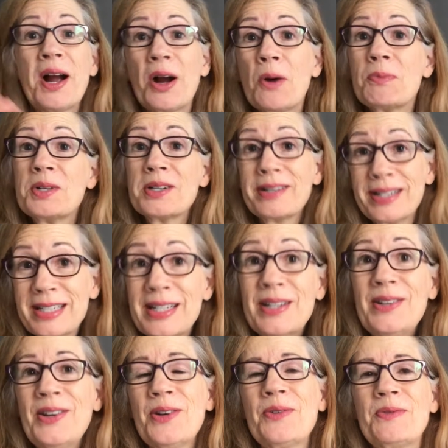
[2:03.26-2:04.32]
I hope to
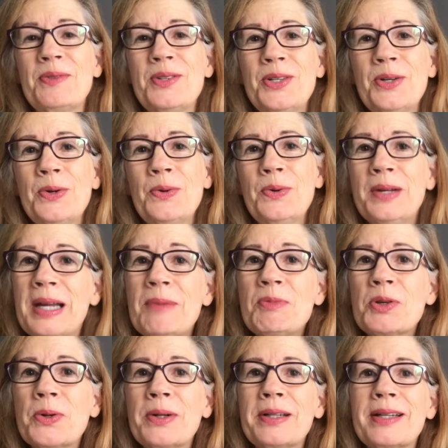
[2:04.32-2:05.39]
continue to keep
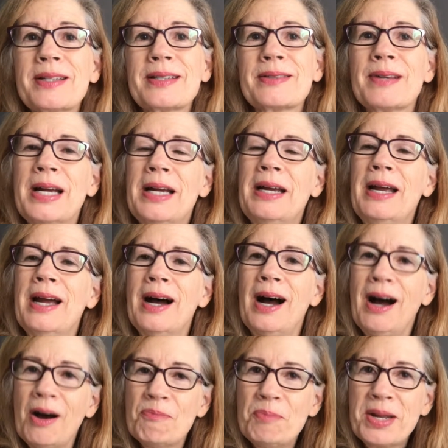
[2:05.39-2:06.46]
doing this.
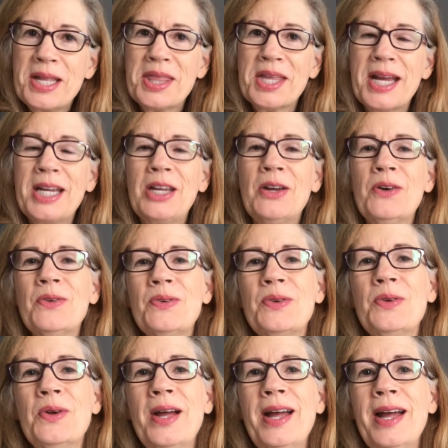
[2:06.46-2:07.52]
A big thank you
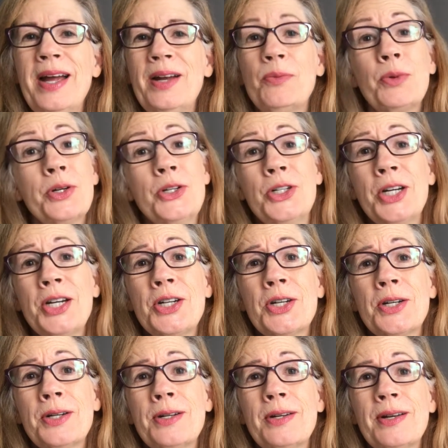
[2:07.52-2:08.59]
and
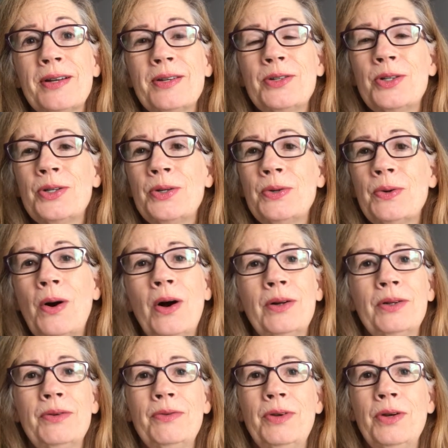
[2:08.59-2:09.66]
appreciation to
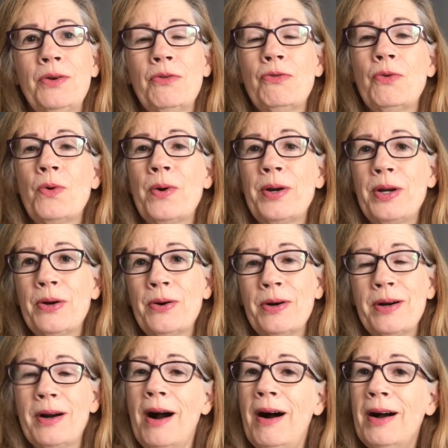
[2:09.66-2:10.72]
all of you for
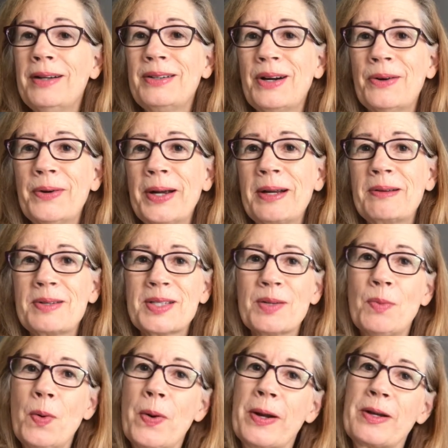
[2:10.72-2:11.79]
your ongoing
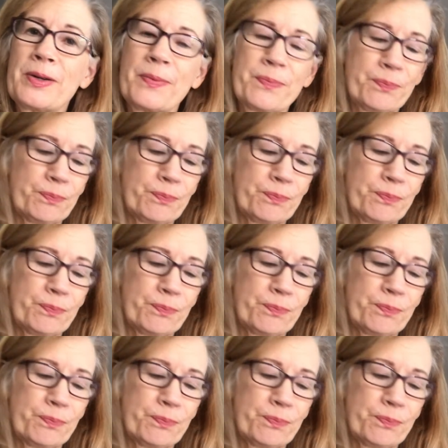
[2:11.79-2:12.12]
support.